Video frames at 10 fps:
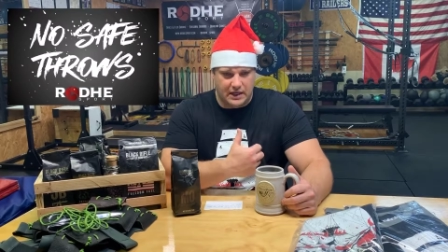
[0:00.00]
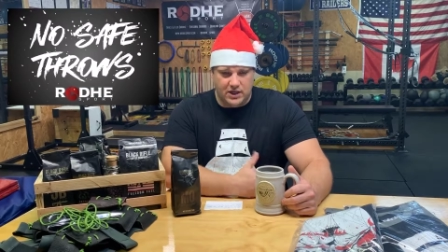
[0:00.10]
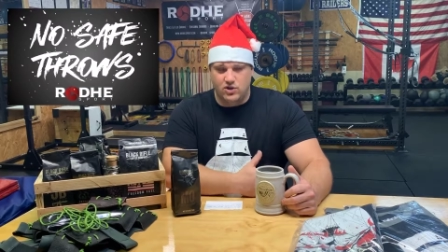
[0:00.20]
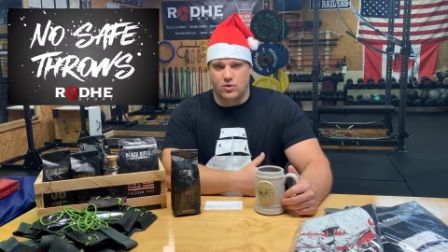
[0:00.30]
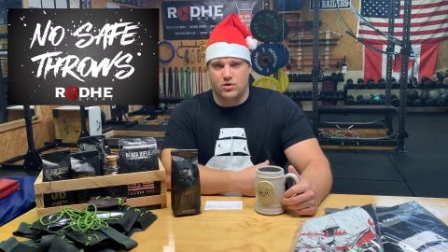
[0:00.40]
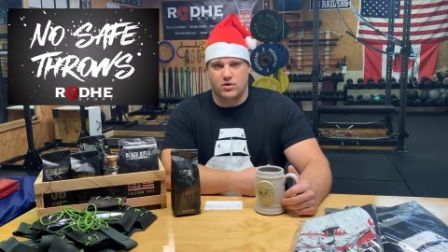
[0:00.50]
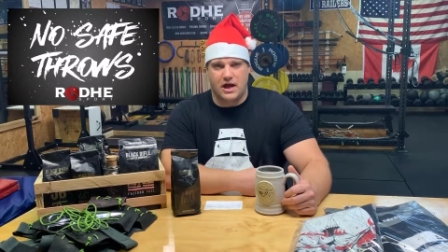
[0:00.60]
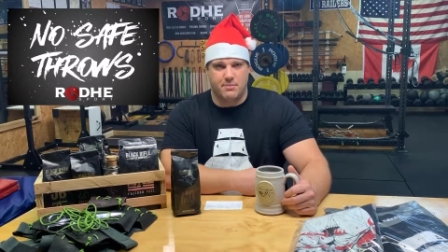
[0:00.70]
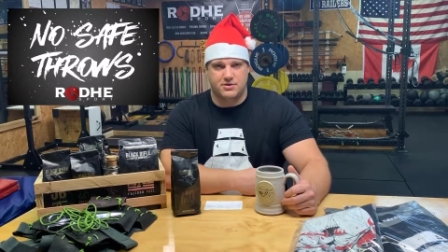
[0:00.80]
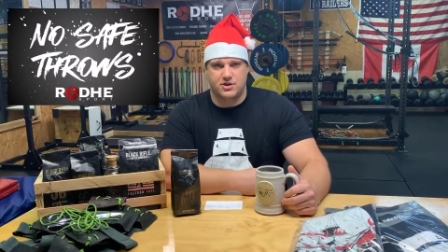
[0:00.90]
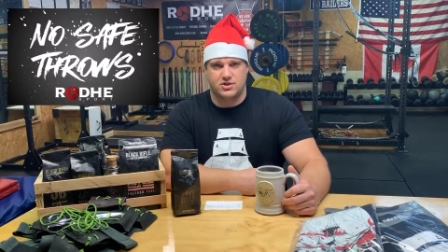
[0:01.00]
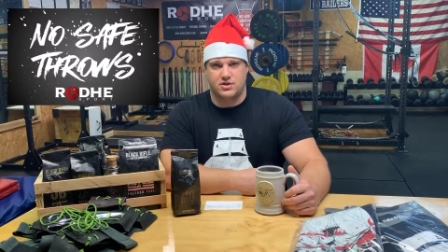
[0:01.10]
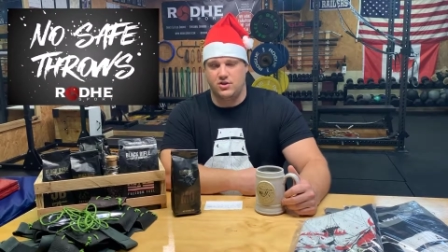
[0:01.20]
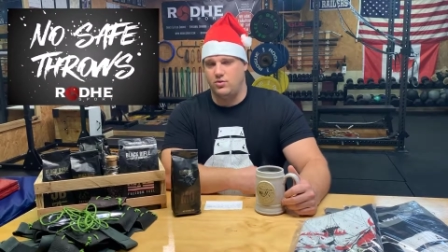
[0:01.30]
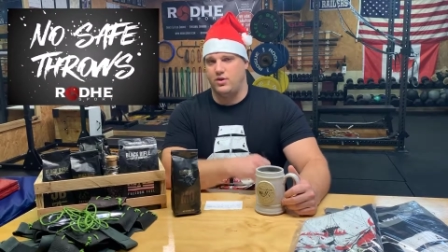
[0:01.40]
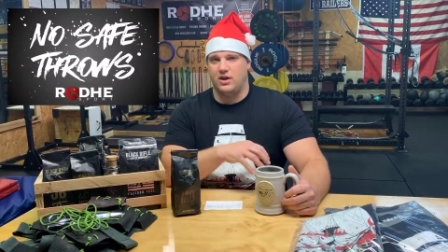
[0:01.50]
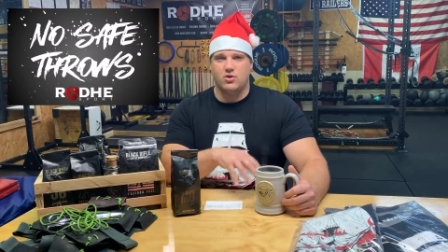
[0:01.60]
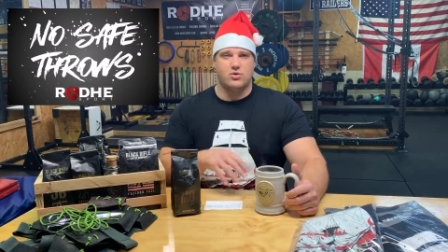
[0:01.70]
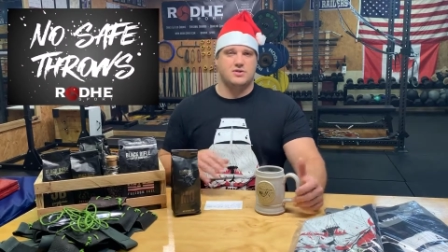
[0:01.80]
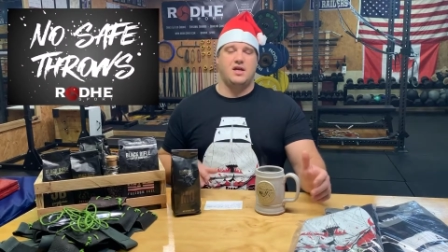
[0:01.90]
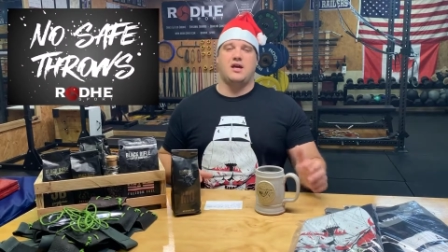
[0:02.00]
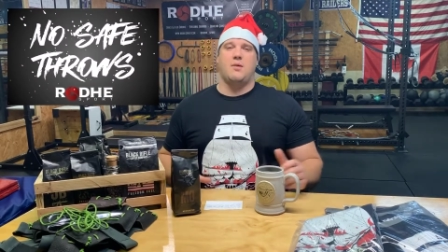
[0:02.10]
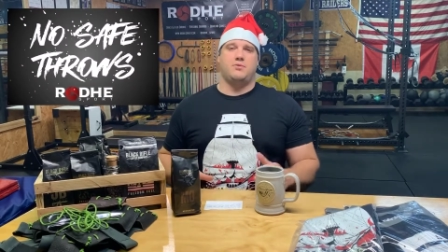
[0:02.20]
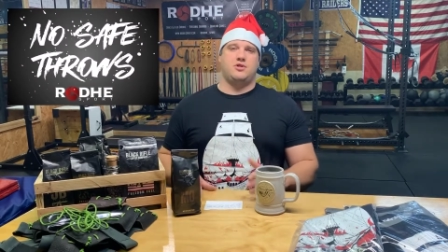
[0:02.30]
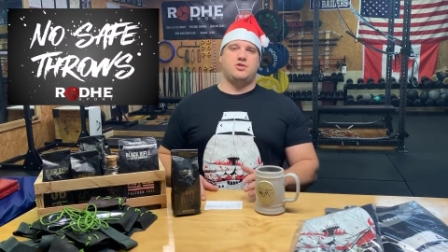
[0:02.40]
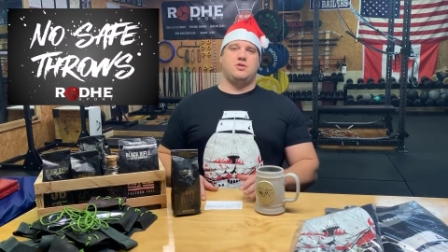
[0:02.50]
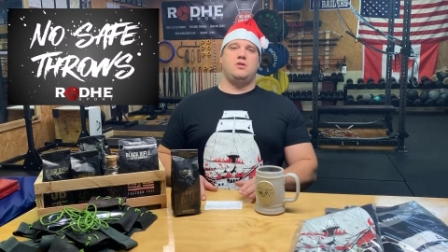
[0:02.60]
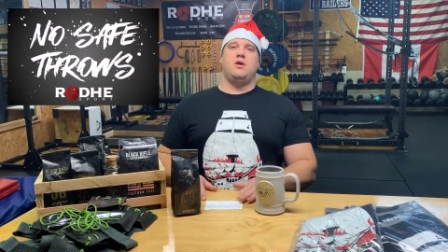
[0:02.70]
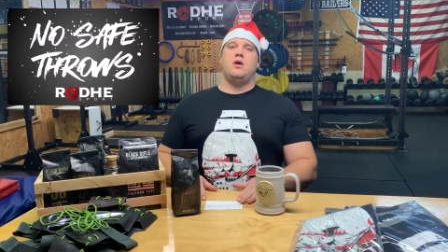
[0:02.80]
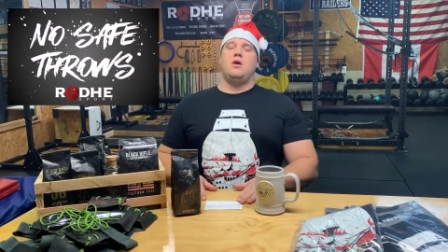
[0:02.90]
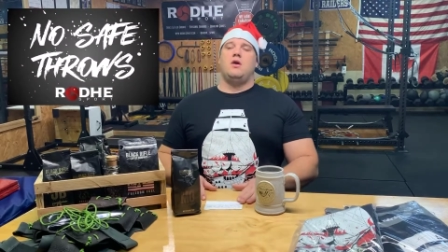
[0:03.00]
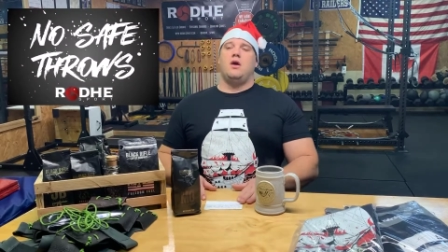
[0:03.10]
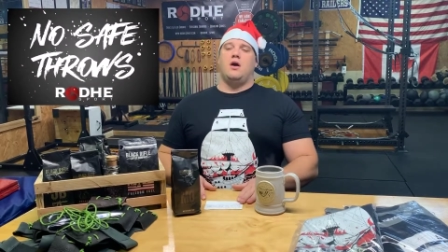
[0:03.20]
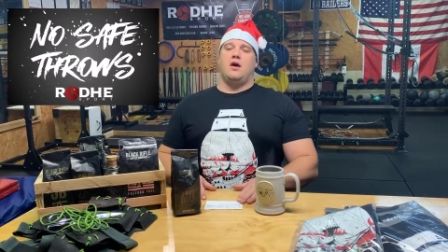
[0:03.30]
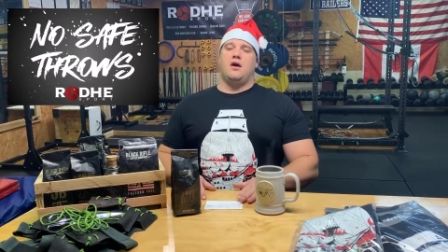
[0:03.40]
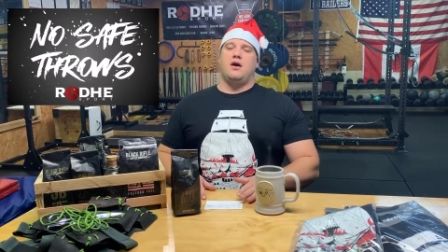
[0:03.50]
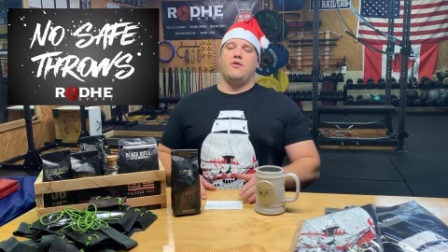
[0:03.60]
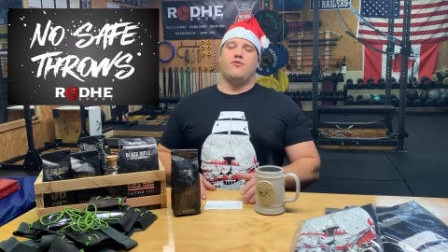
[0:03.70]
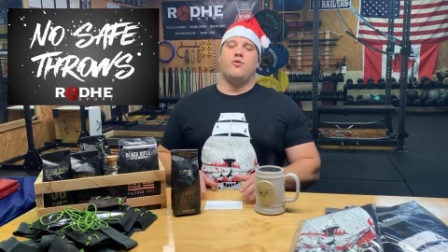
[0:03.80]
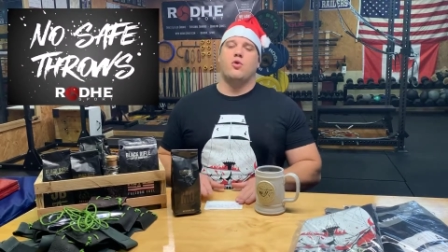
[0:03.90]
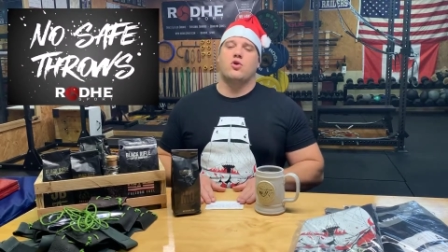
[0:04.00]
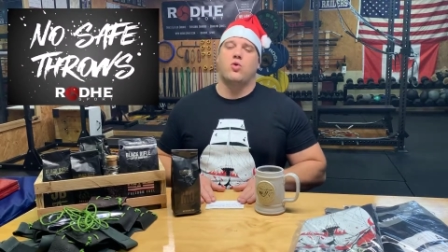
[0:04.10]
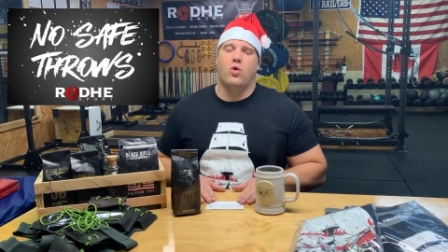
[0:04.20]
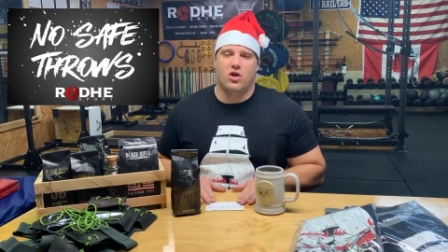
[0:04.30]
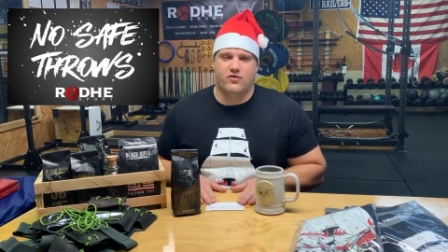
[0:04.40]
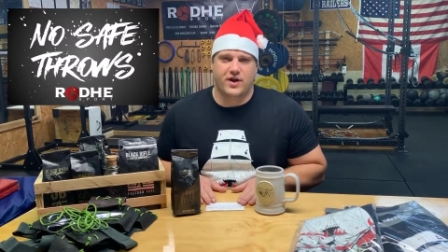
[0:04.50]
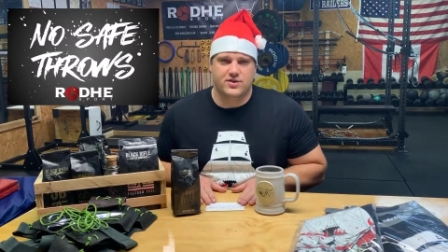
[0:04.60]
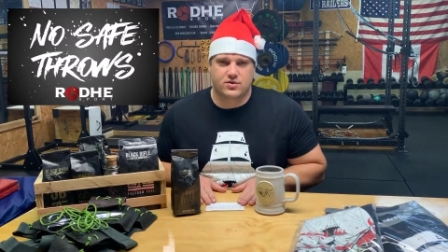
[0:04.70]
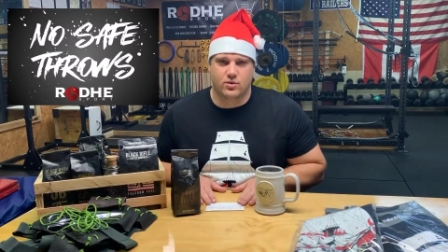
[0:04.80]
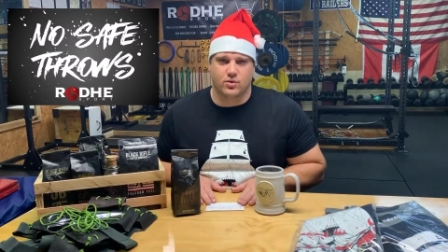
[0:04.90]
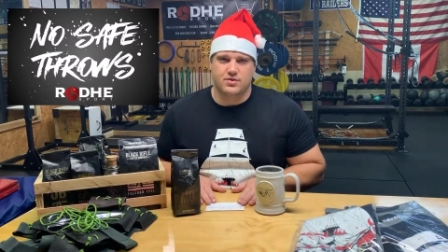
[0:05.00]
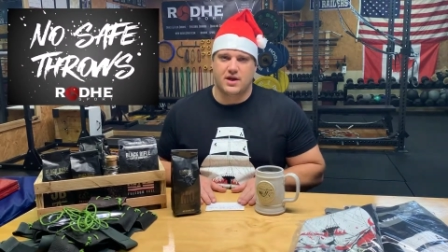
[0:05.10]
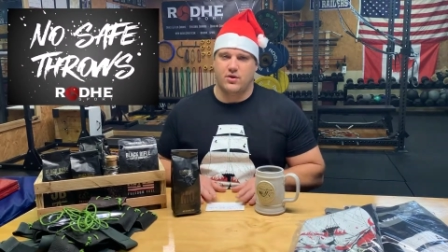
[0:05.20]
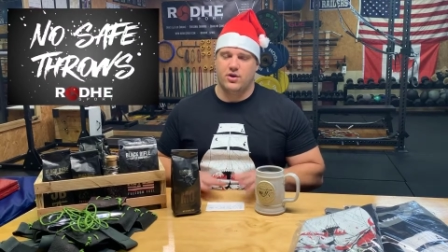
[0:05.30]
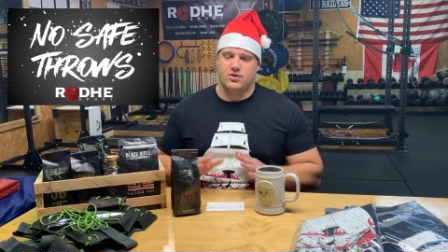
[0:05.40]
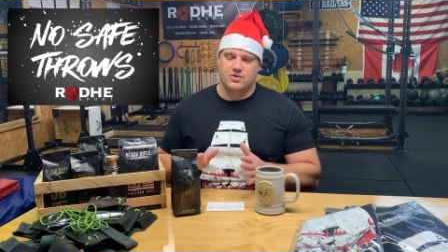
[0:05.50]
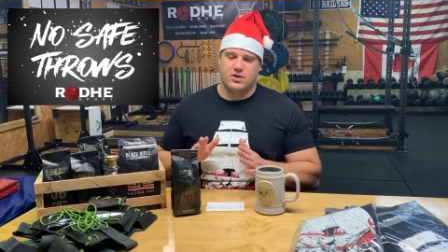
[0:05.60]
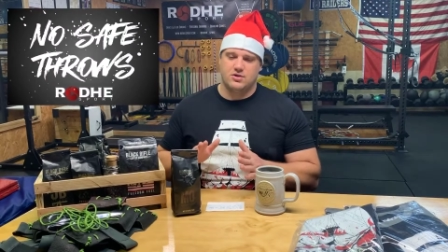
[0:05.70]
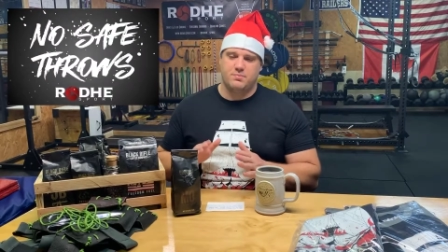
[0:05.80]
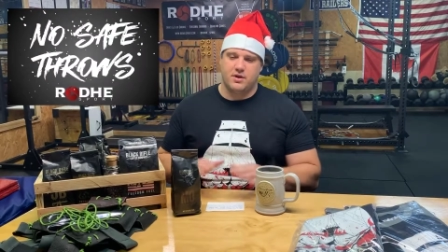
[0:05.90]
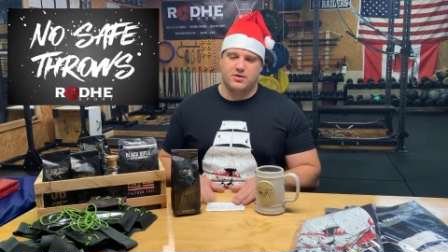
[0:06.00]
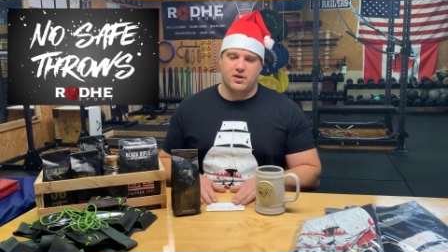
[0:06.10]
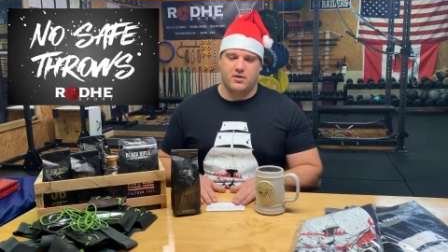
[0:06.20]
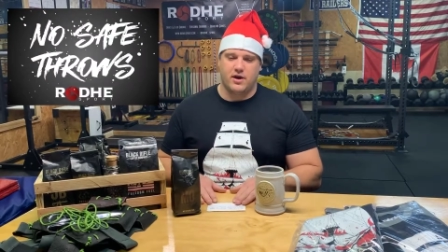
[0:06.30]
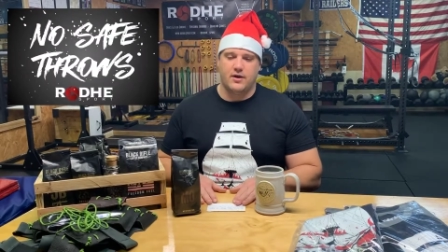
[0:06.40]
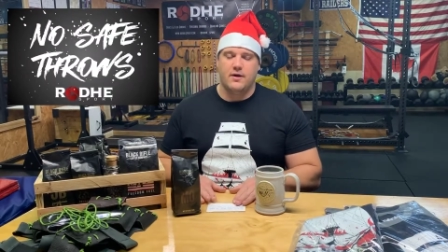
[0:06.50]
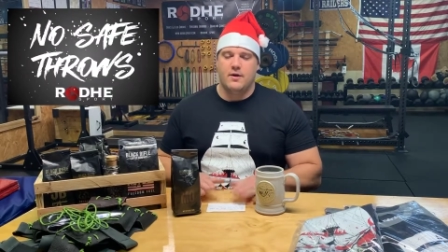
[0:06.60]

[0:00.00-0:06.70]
indoor competition. They do the indoor state competition for qualified schools. Now here's the big thing, right?